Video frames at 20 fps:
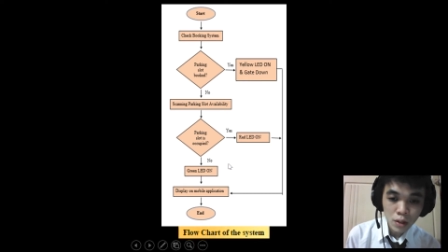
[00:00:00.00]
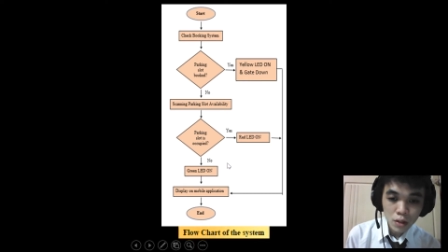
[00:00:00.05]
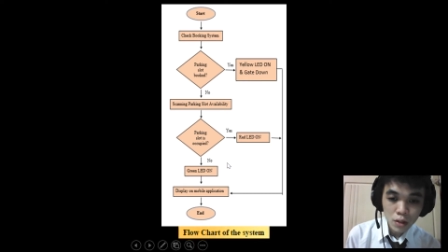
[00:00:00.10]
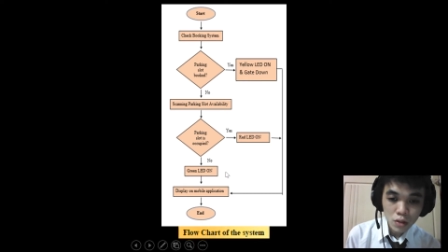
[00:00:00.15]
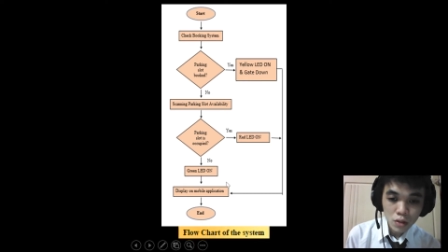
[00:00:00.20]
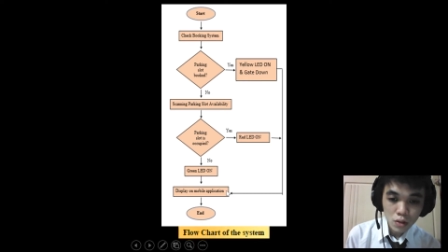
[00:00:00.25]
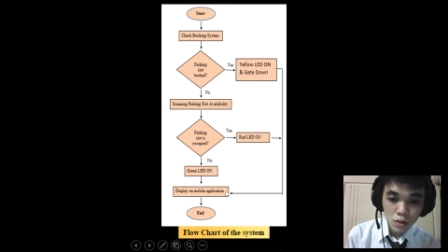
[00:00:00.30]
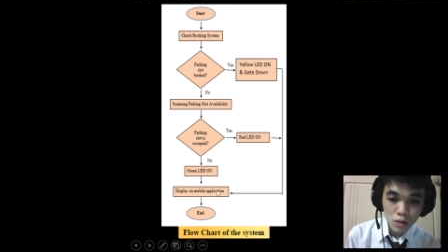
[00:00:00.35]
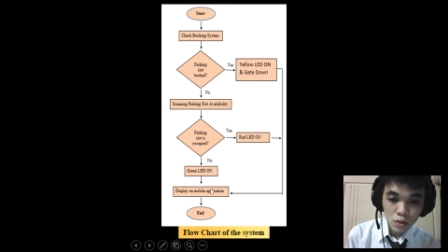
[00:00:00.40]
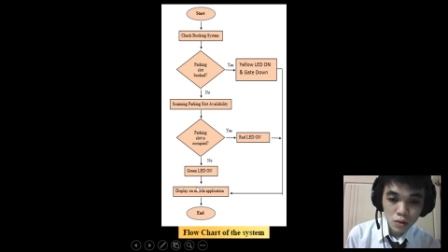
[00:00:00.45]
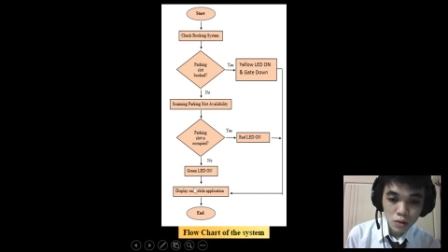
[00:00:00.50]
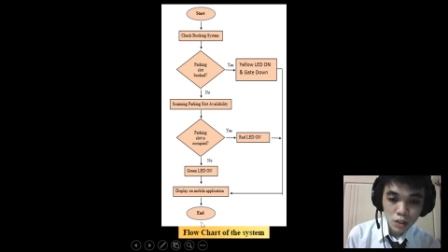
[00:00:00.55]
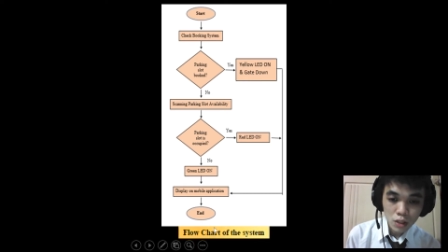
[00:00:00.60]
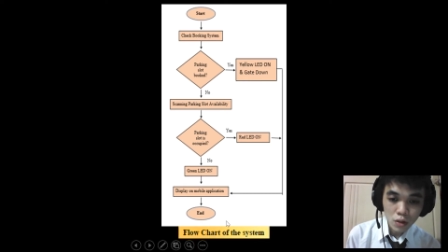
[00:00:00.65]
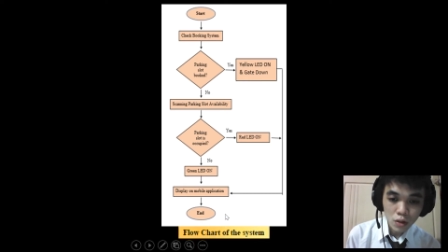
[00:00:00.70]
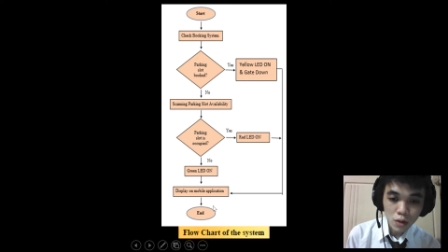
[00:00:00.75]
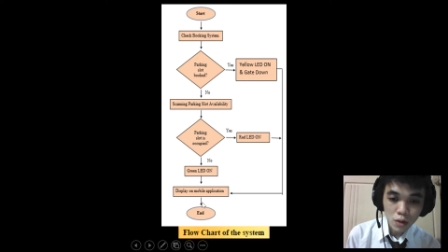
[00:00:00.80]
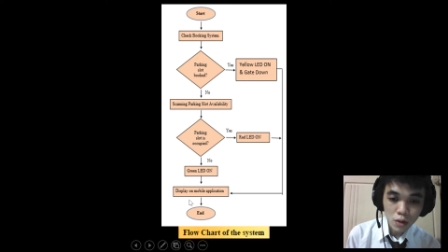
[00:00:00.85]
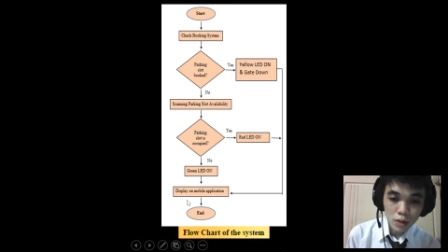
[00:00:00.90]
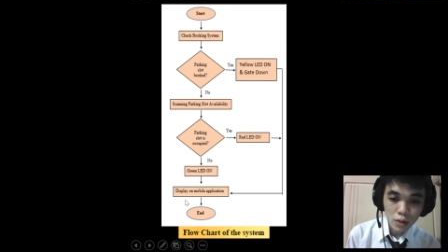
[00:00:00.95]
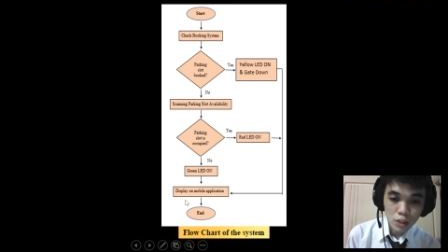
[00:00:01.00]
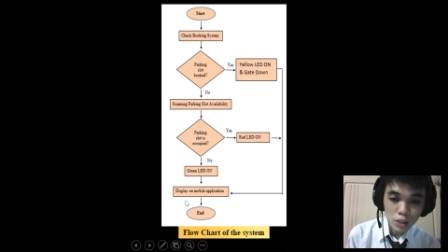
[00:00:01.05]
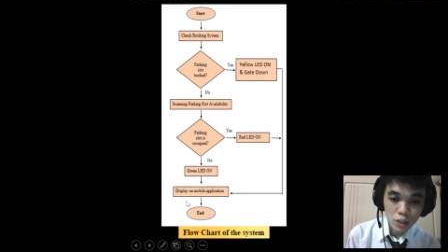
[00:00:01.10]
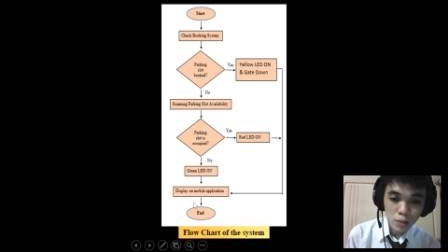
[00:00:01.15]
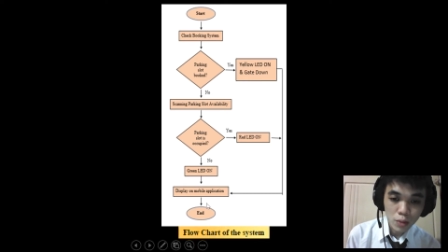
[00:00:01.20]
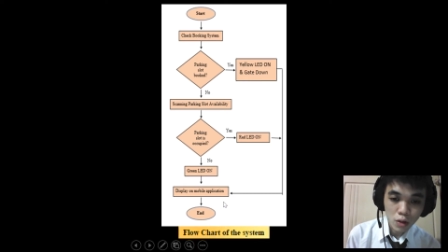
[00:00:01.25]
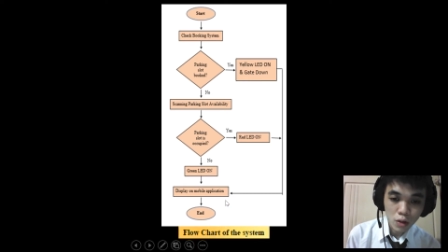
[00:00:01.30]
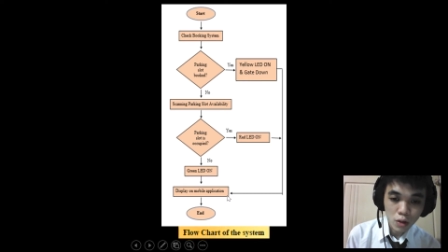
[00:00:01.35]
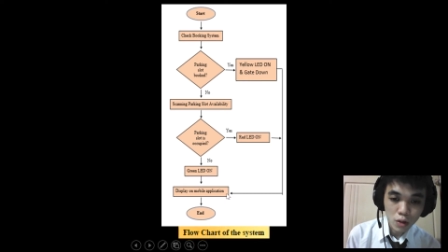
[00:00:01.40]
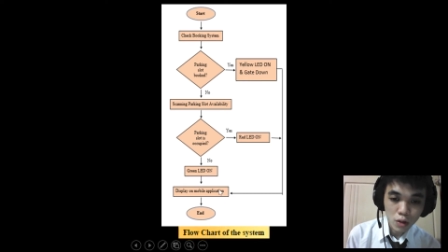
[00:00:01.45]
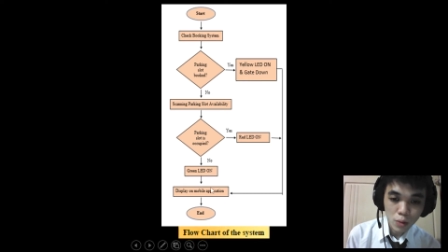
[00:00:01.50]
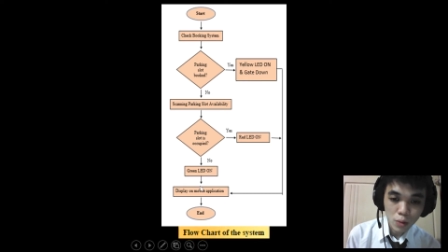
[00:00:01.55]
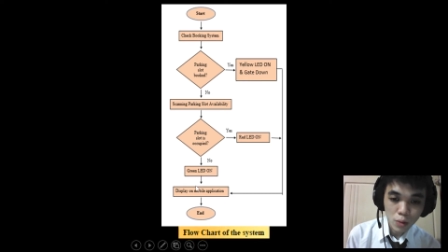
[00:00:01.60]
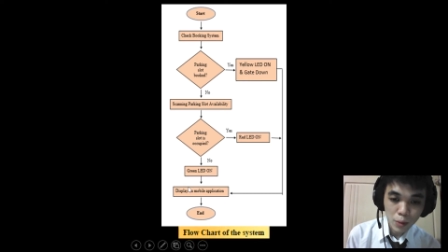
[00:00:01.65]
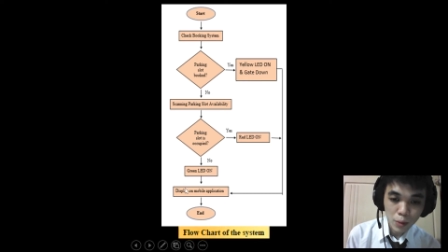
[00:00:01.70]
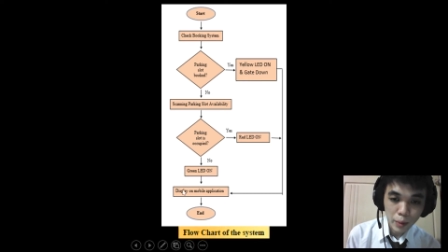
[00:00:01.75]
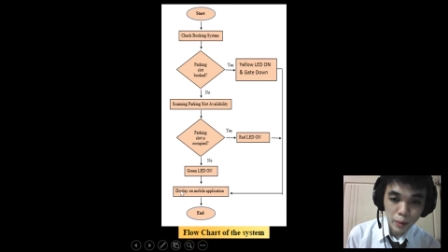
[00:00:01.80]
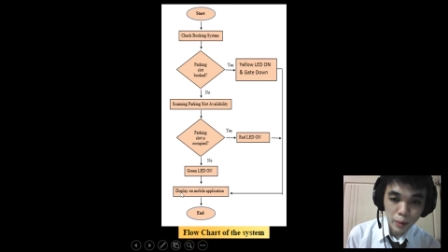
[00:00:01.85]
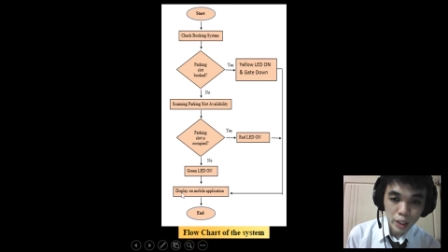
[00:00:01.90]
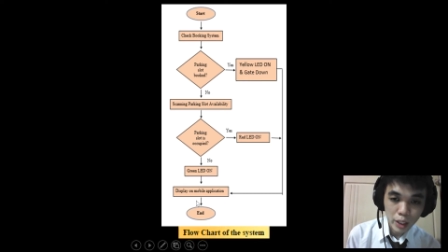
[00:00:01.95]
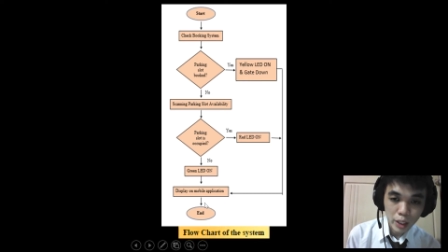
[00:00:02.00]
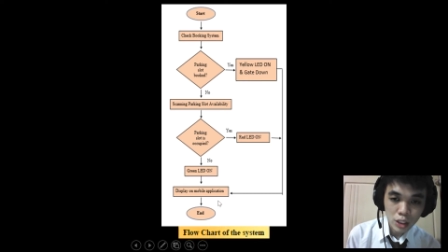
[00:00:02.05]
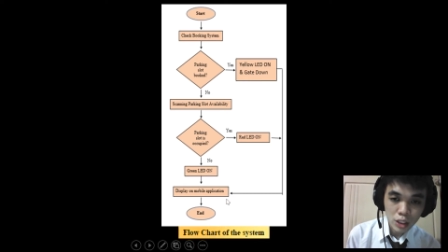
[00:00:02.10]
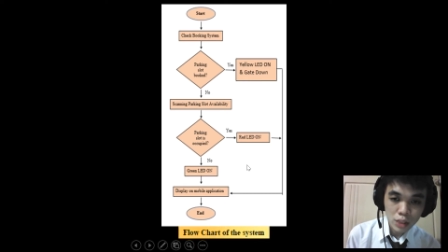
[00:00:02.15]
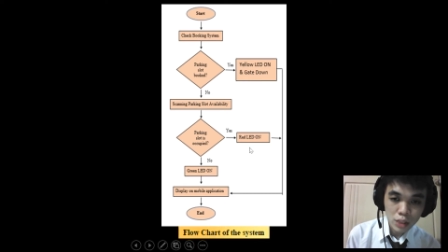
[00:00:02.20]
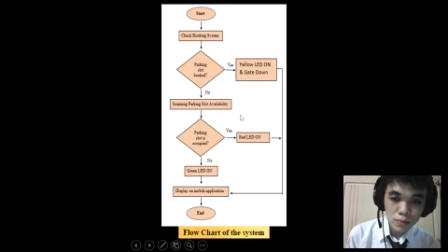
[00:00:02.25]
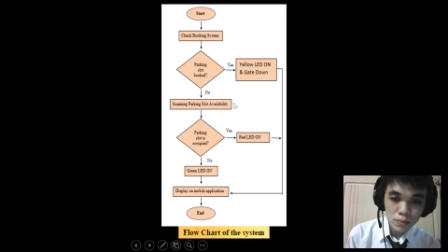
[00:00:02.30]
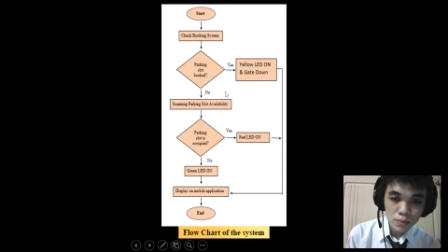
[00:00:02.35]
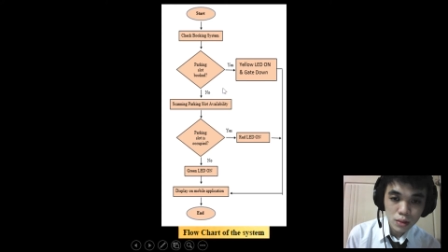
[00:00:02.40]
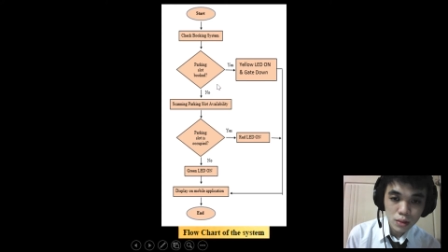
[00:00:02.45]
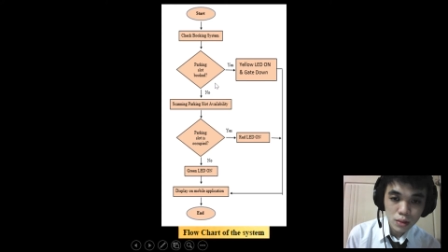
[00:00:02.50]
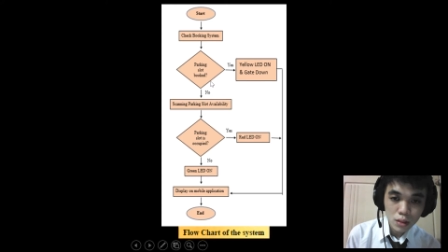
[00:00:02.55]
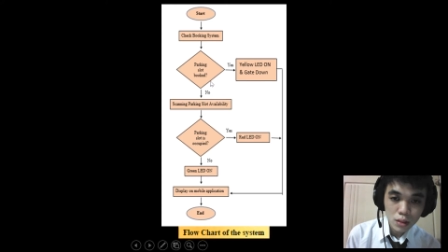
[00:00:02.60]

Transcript: So this all will display on the mobile application.